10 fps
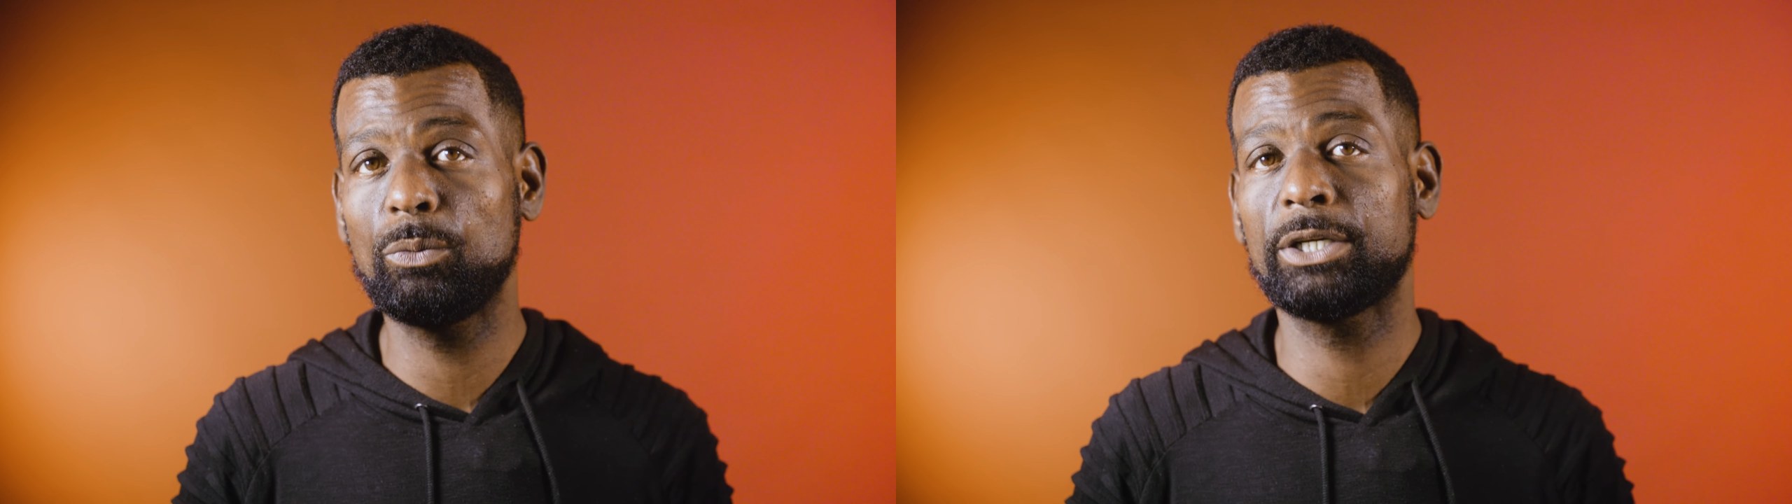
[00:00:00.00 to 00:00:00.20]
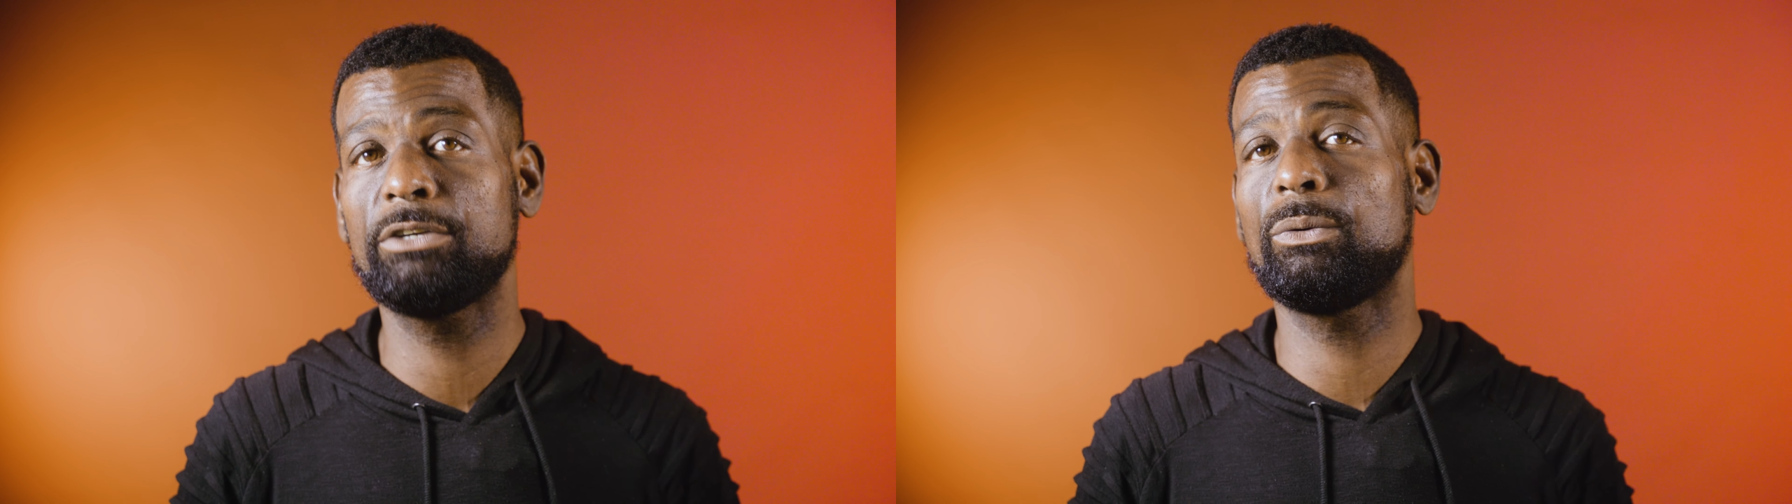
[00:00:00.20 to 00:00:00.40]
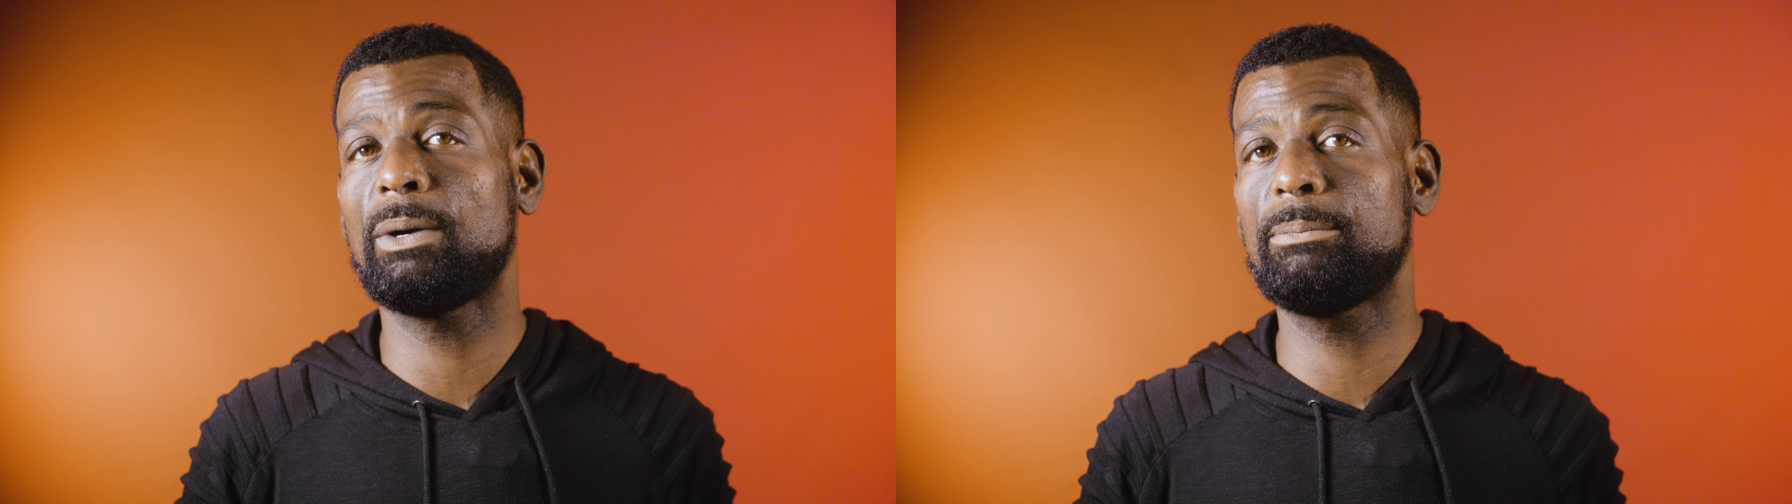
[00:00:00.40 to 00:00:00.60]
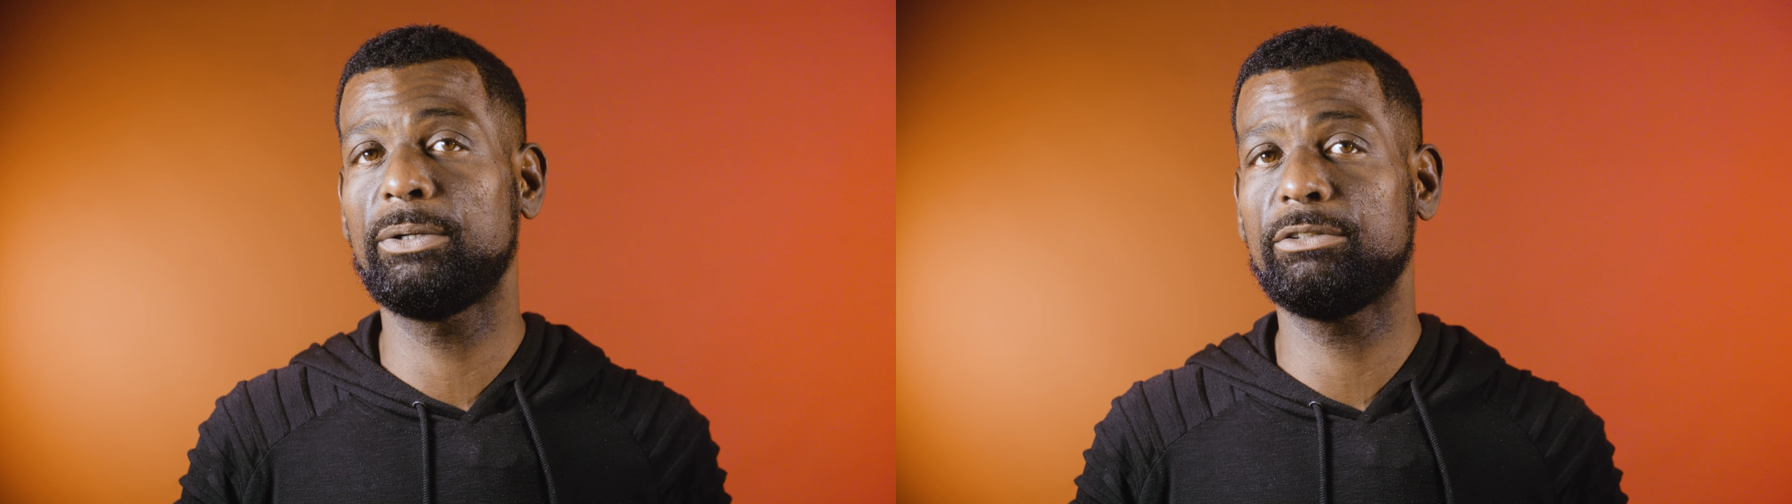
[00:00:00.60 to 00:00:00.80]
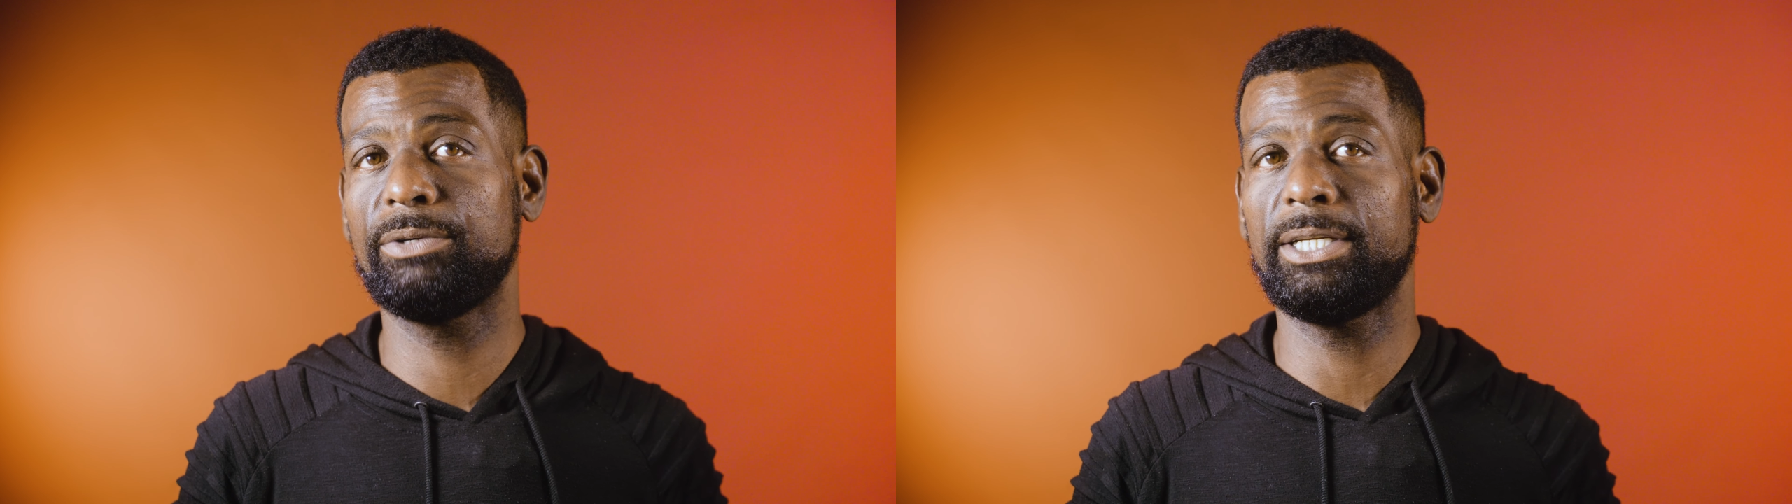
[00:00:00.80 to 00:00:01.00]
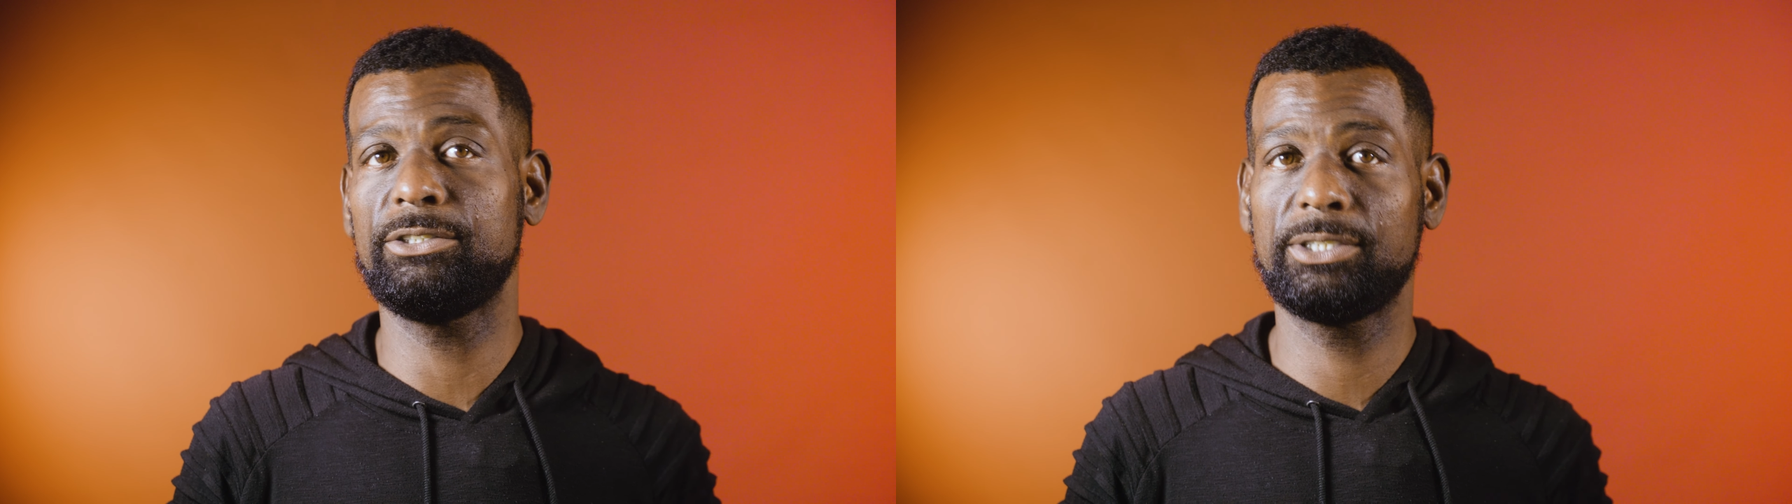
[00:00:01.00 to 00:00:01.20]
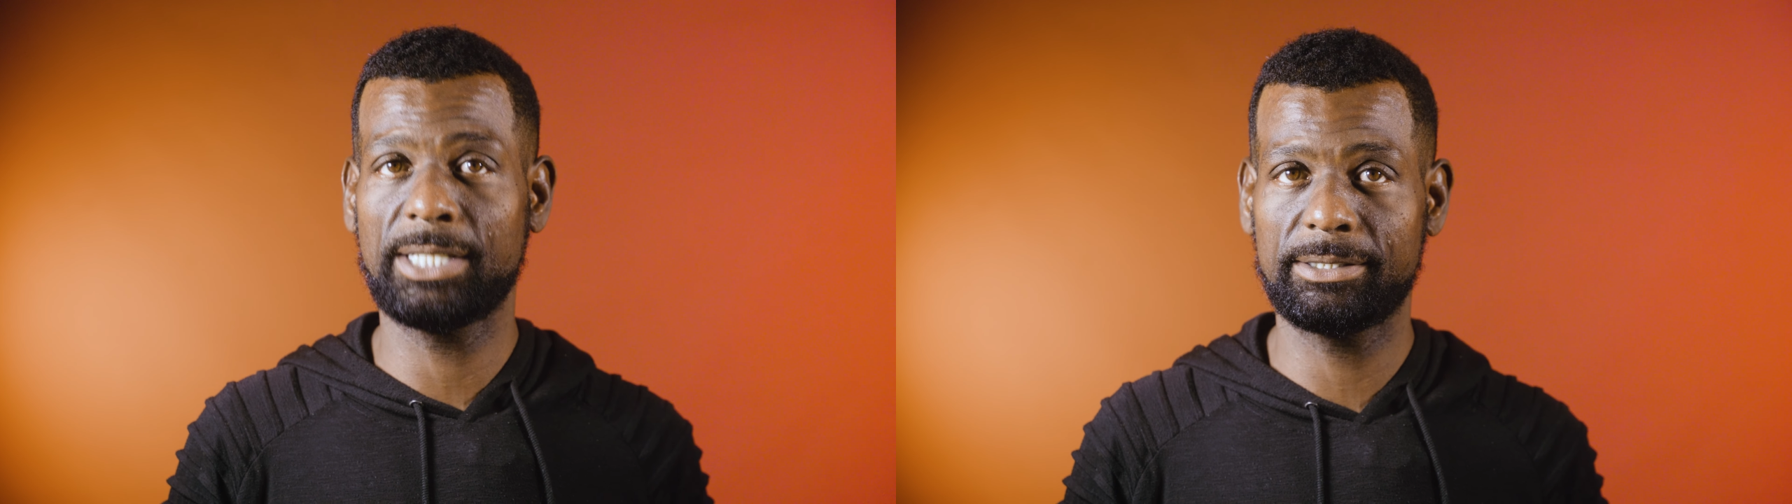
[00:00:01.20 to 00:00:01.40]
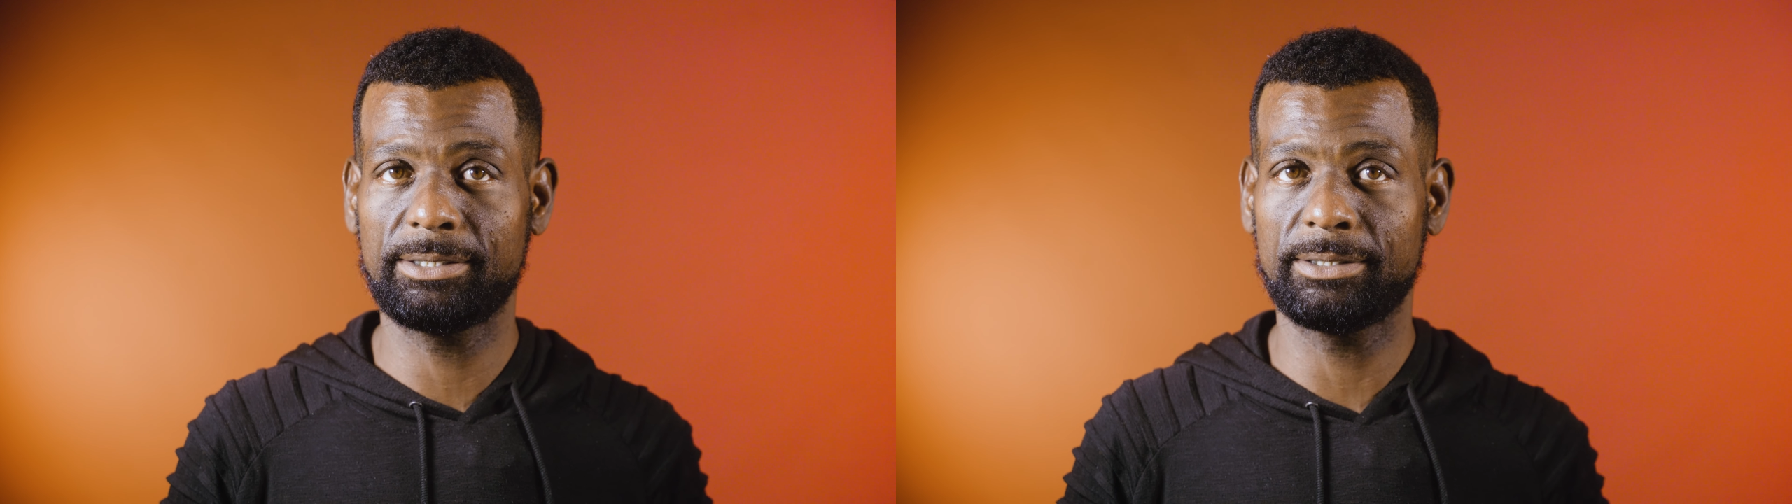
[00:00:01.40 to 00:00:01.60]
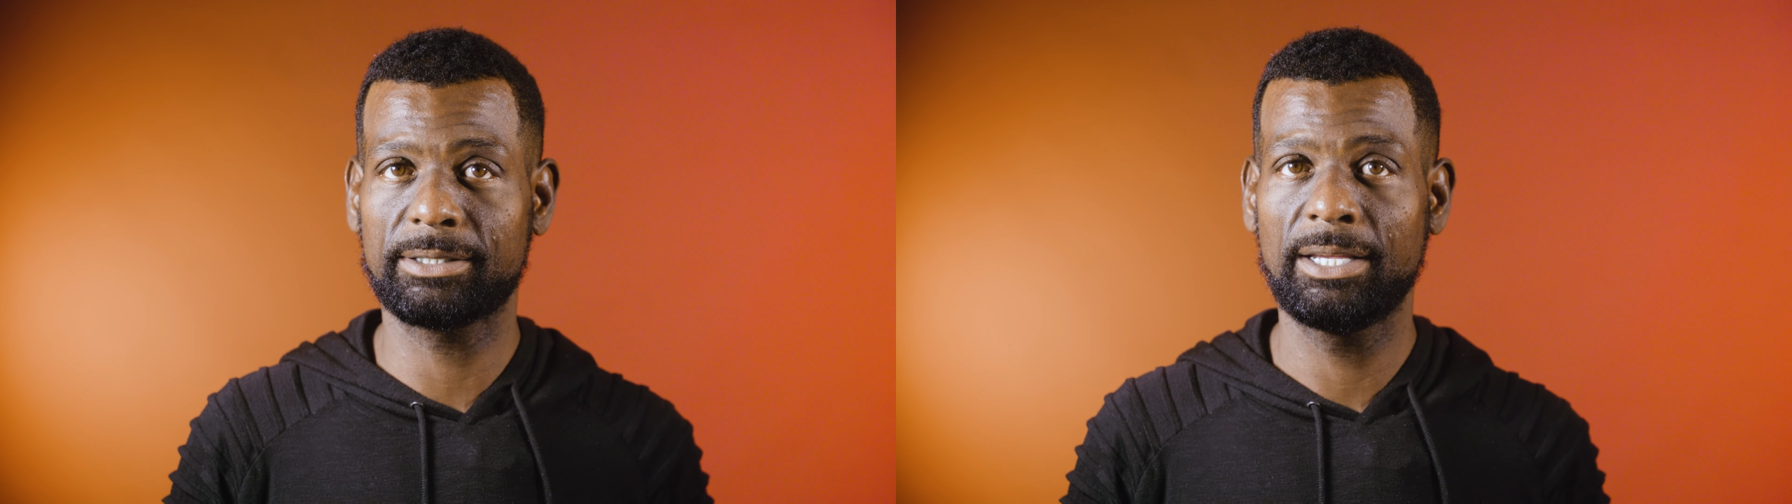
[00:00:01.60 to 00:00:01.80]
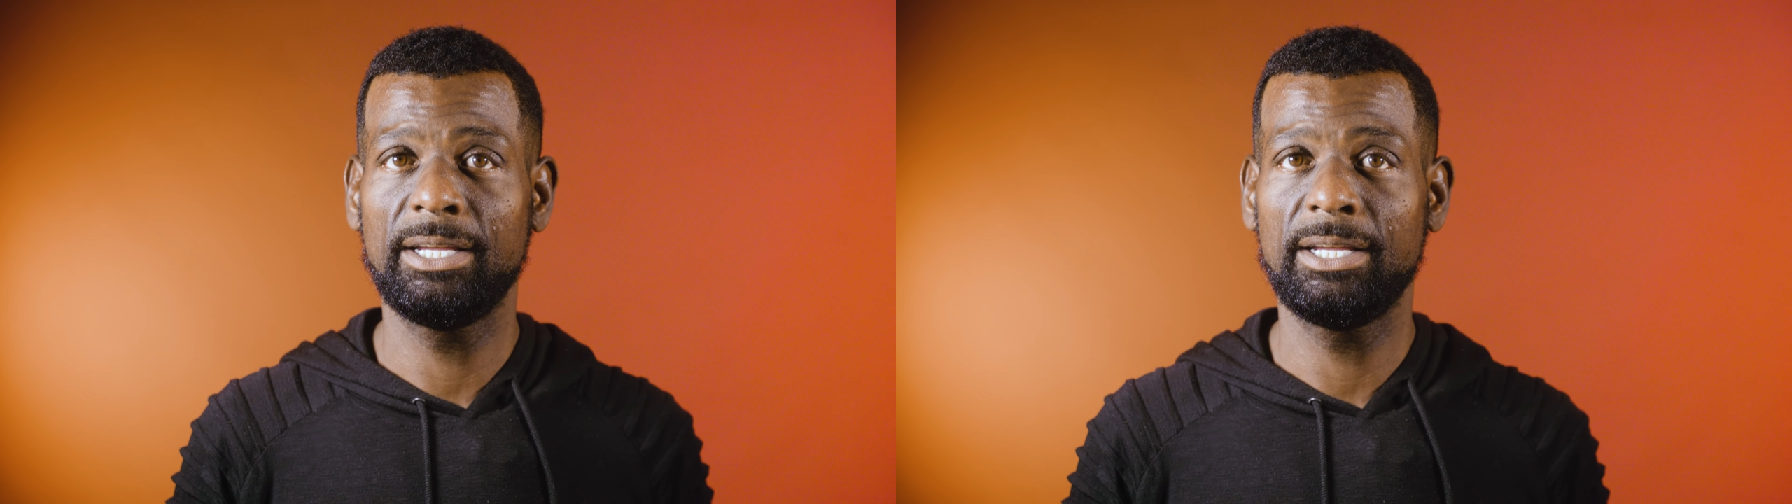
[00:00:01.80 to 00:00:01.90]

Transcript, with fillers: 1/1.3-inch sensors.